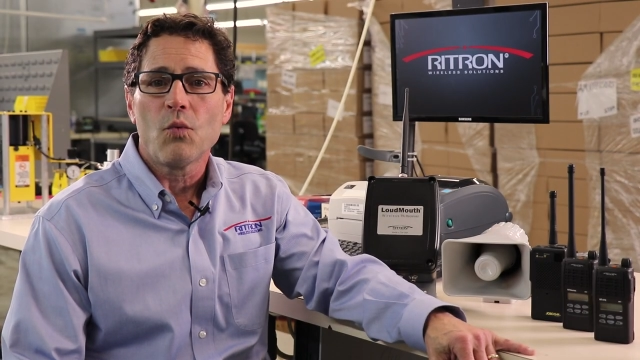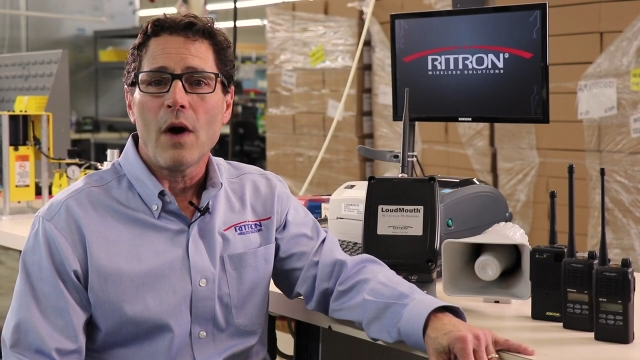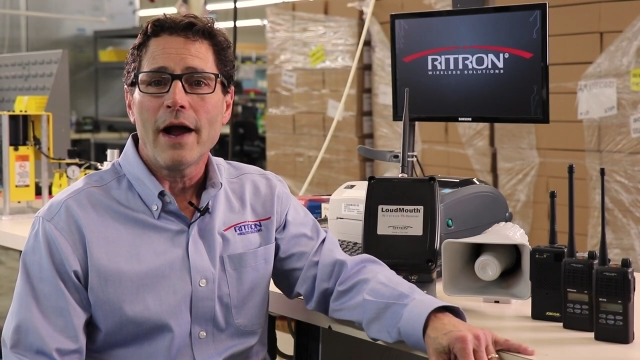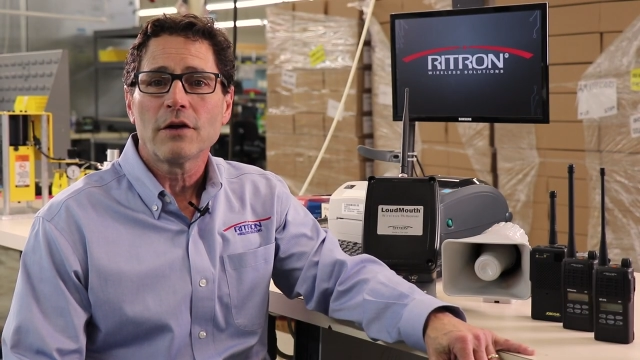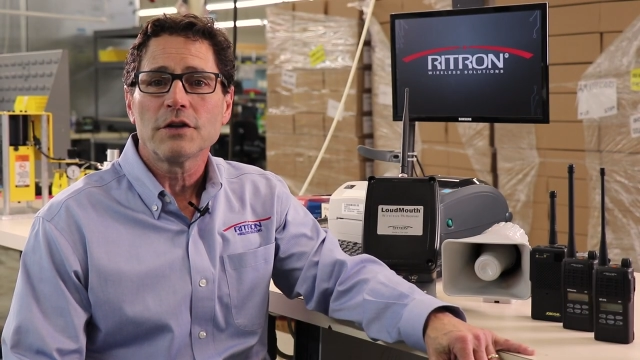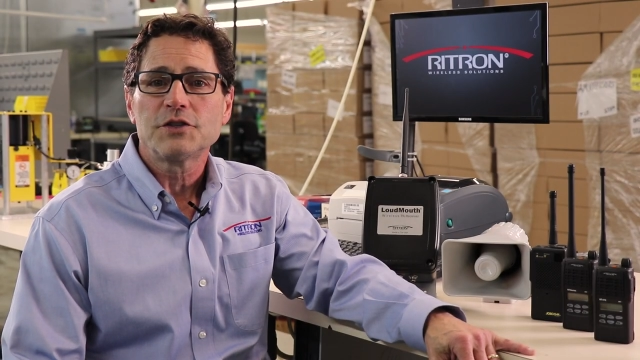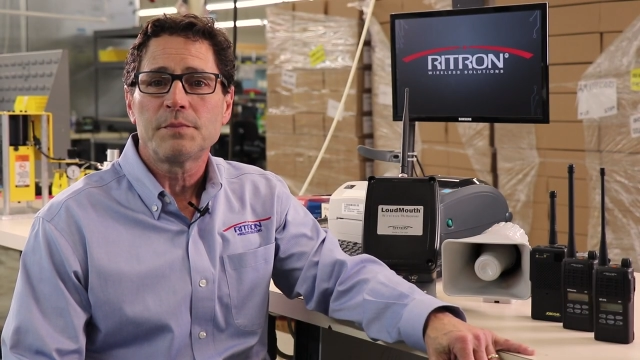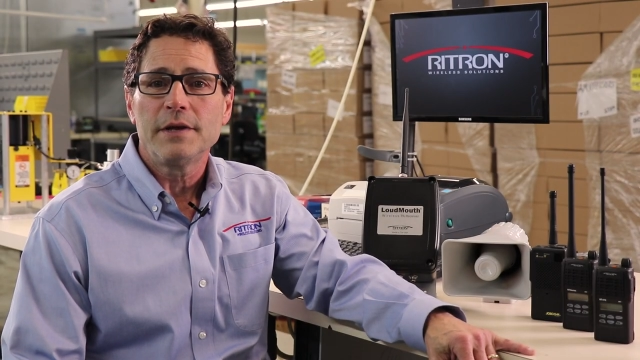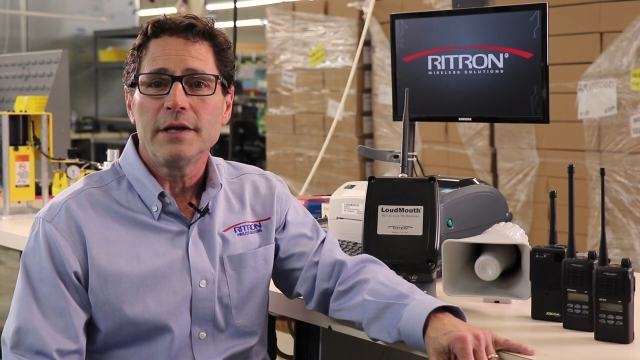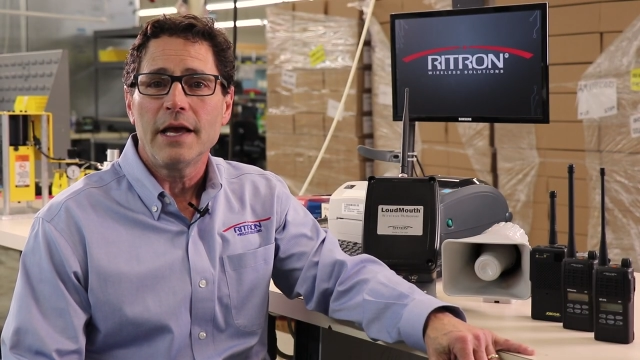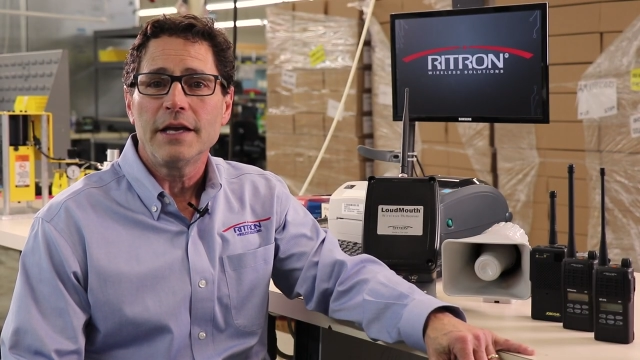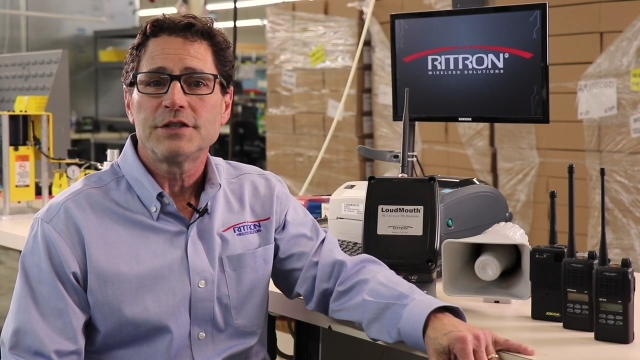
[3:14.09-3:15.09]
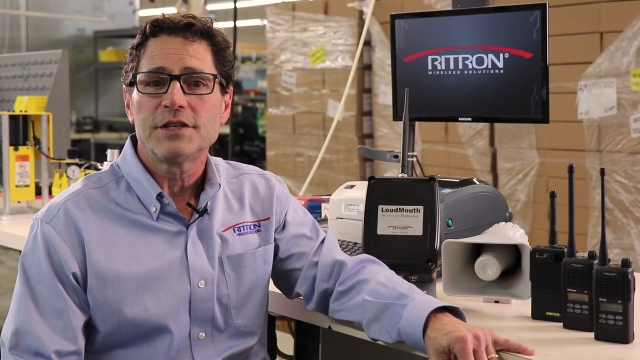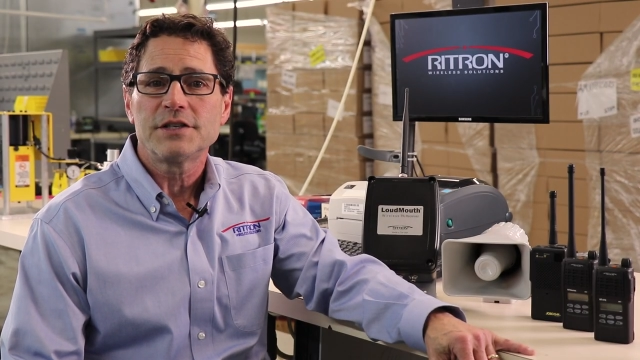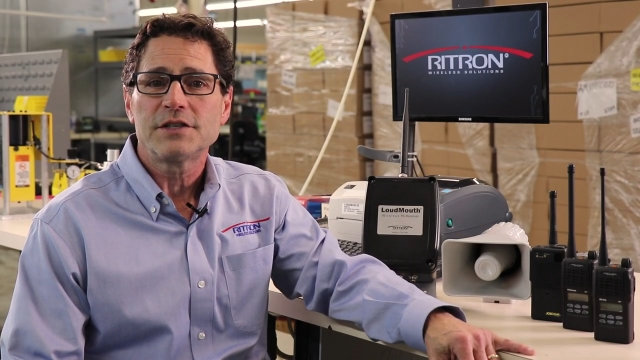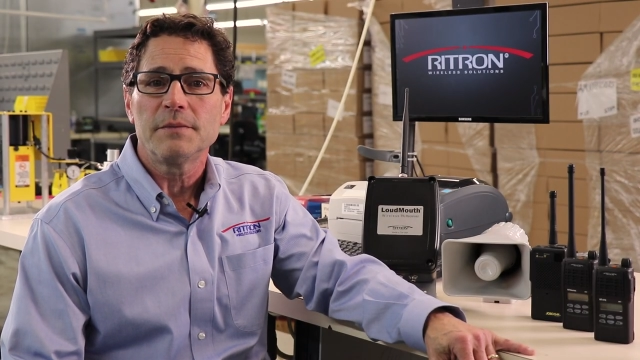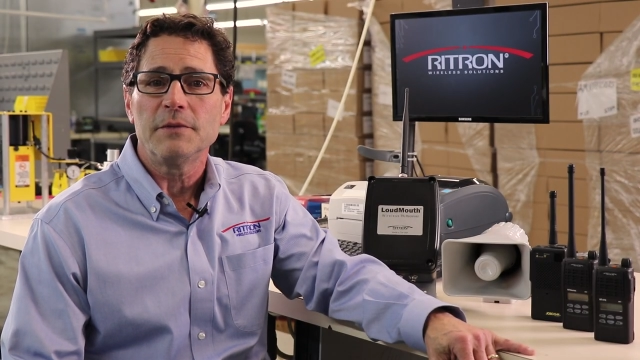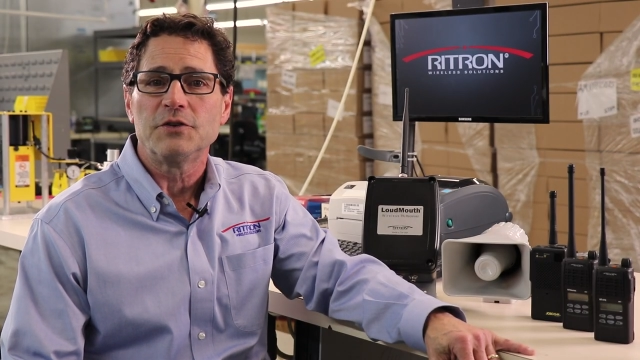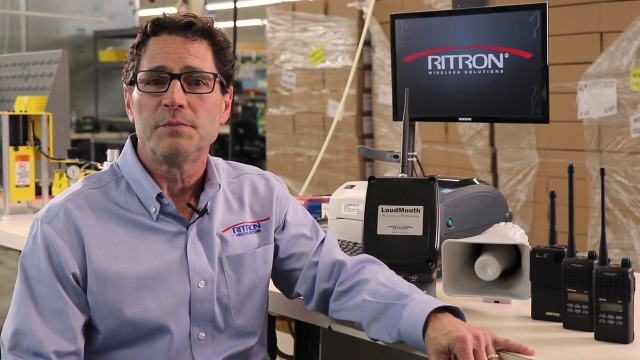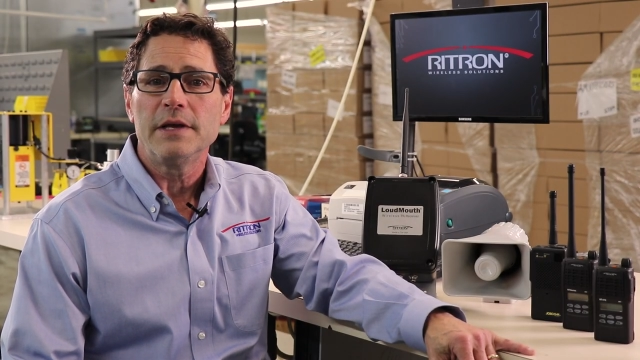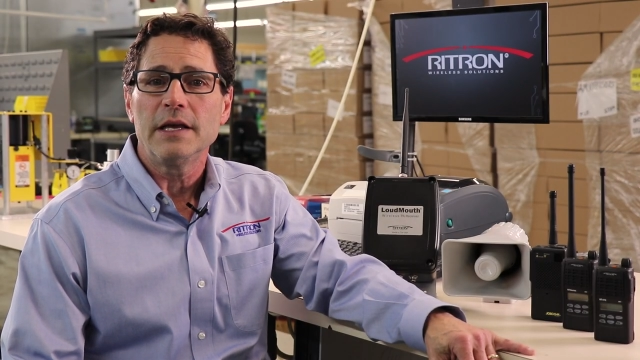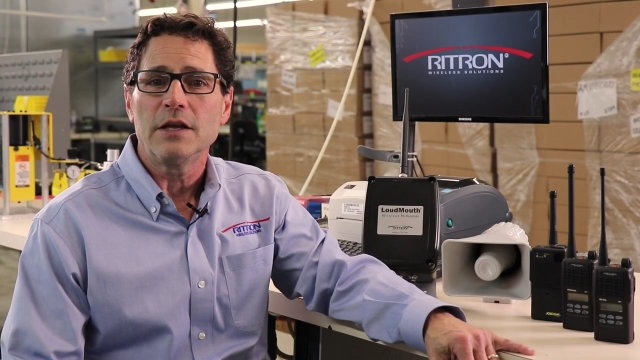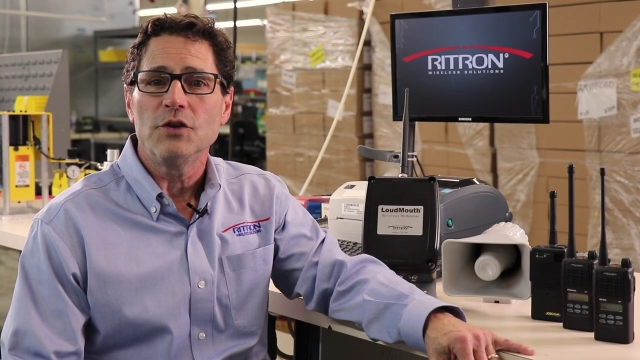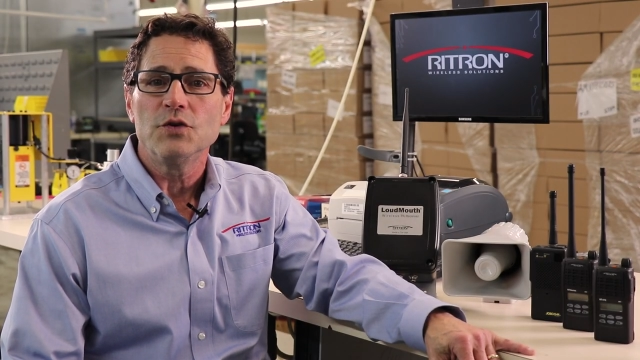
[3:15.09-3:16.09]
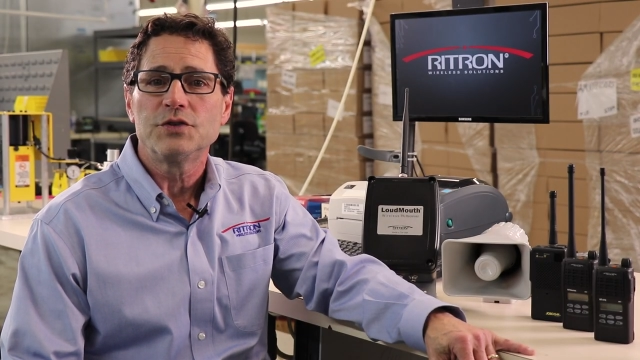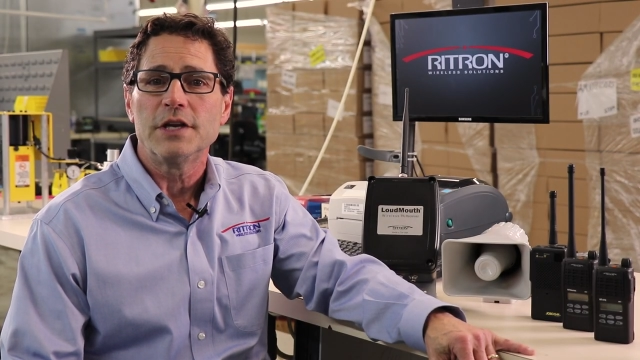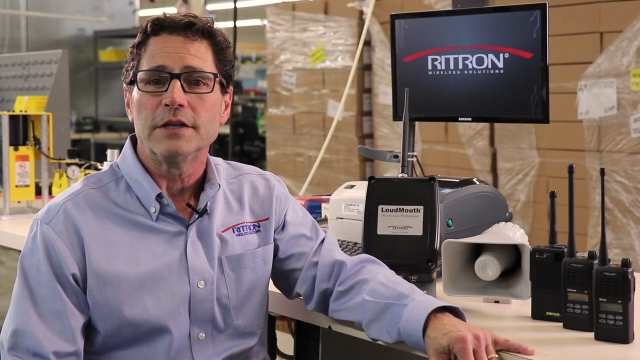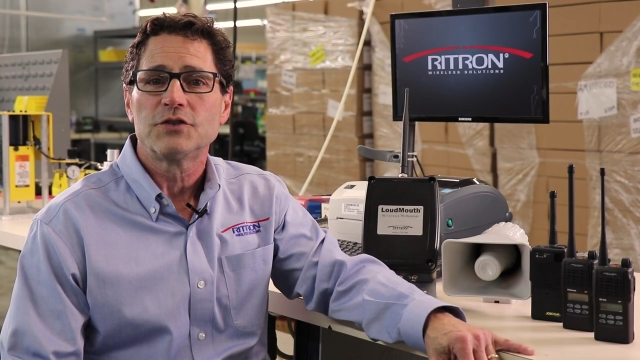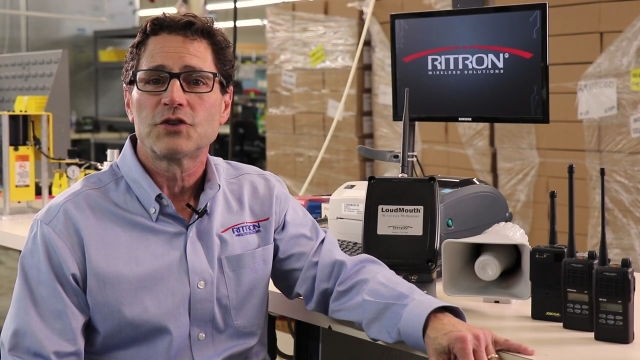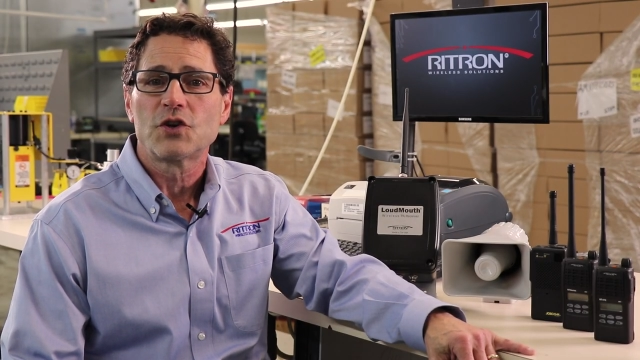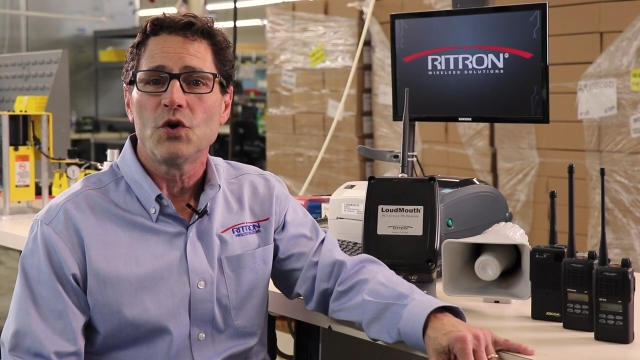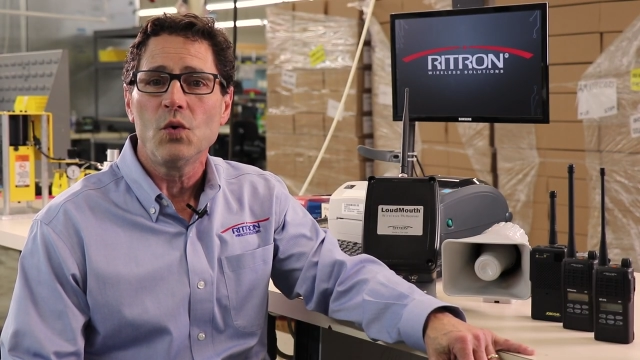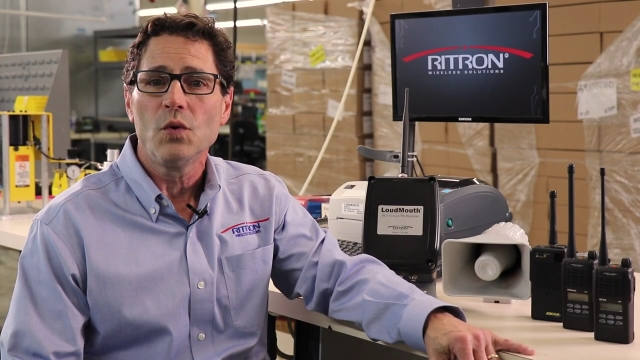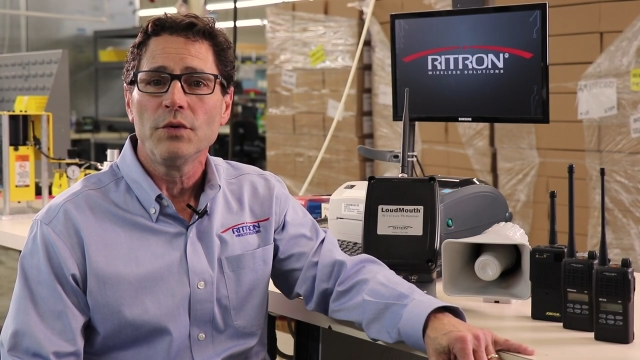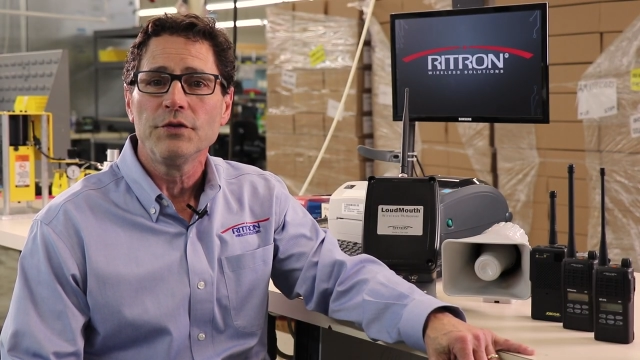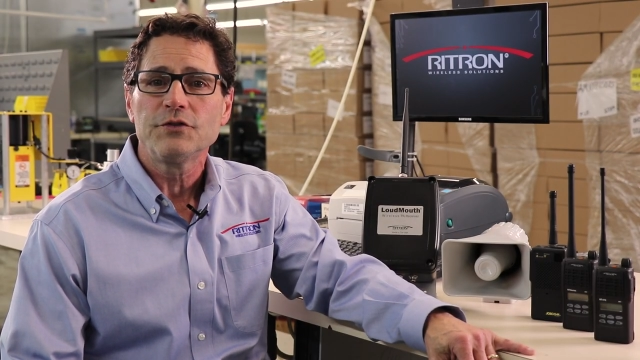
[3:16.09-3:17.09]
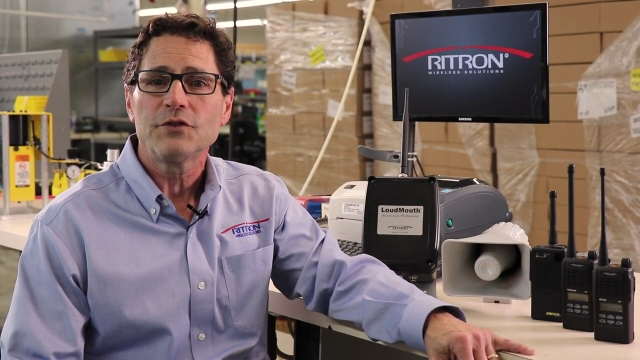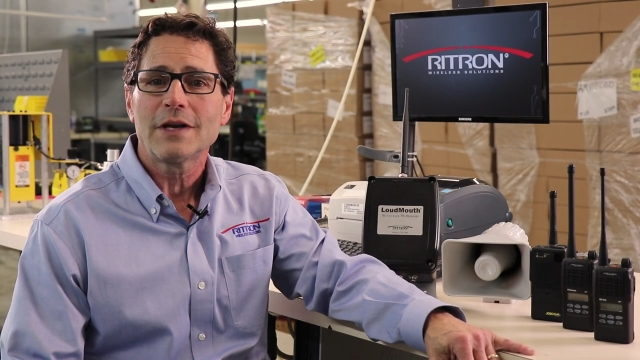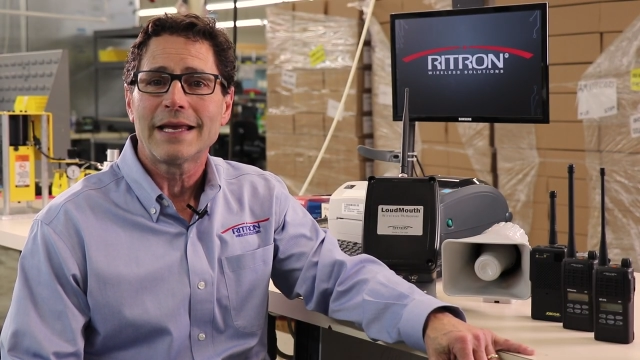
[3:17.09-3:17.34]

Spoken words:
wireless PA system is being used at schools,